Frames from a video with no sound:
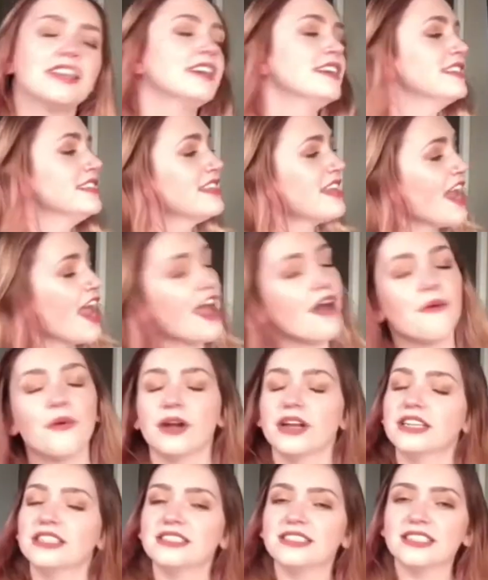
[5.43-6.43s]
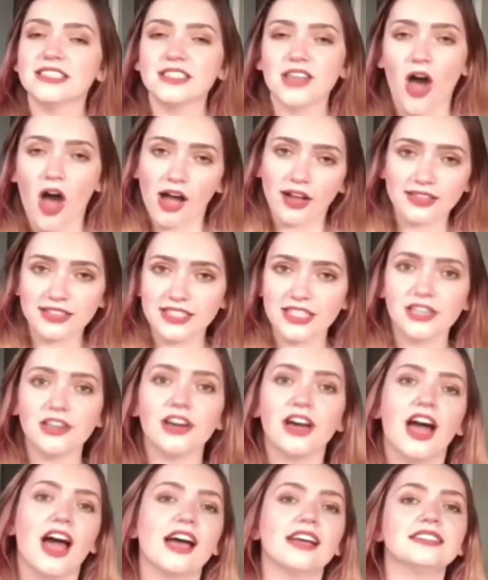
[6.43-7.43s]
Today I wanted to talk to you
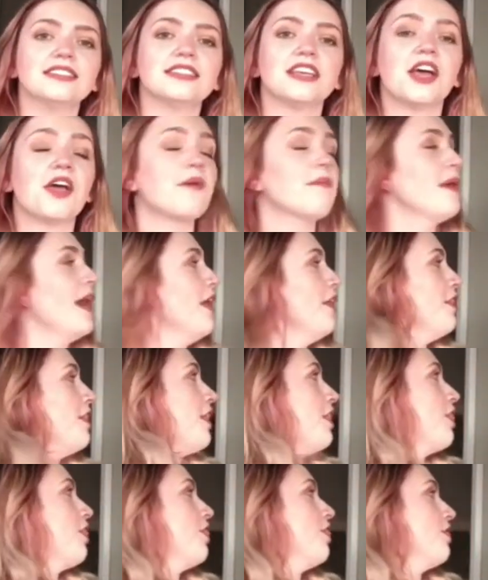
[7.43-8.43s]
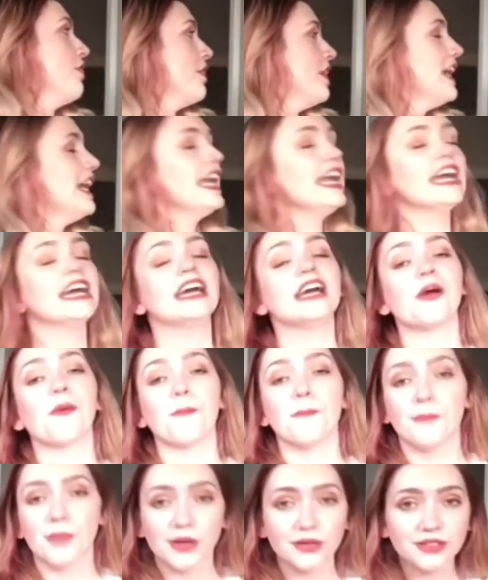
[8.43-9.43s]
guys about the 3
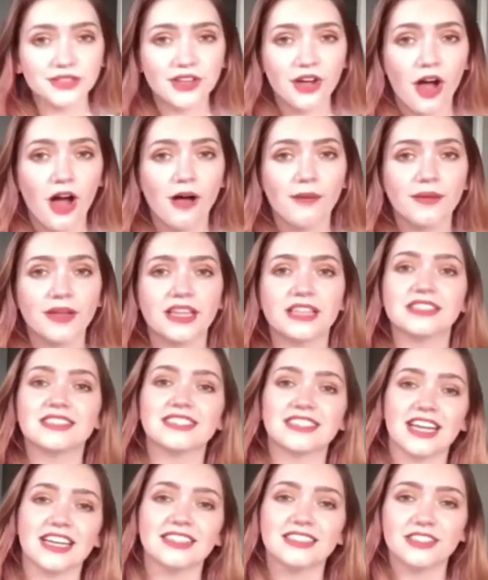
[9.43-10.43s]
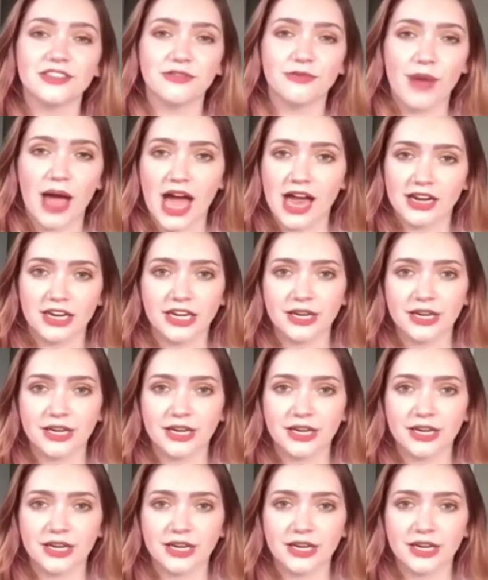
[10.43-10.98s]
most common states of matter.